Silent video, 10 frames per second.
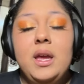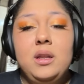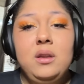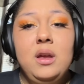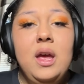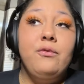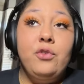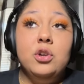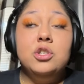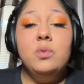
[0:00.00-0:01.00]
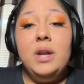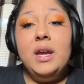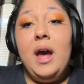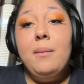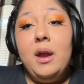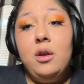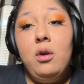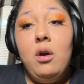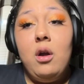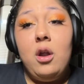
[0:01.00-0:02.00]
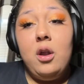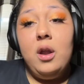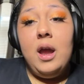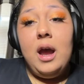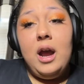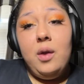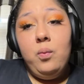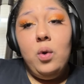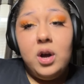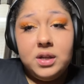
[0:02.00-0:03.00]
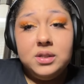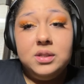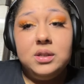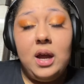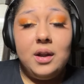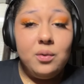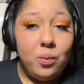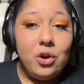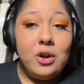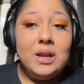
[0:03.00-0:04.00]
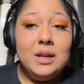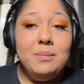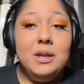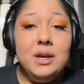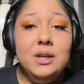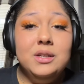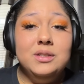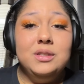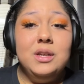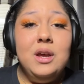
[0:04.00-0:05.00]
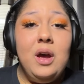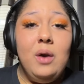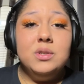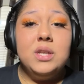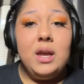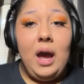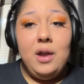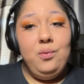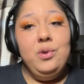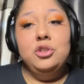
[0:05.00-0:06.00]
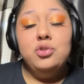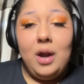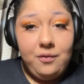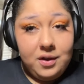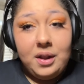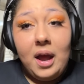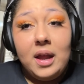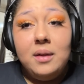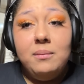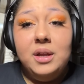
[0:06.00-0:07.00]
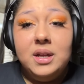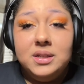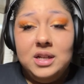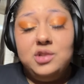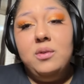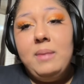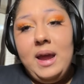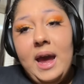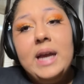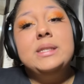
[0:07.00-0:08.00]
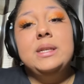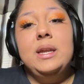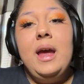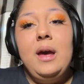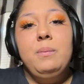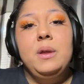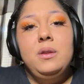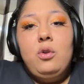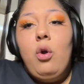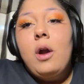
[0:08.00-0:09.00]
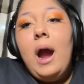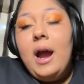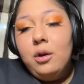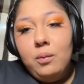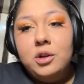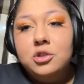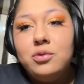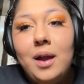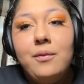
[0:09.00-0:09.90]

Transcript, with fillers: lane. At first, when I got my car, I was kind of worried because I was like, I don't want to drive at night because that's when my accident happened, and, or I don't want to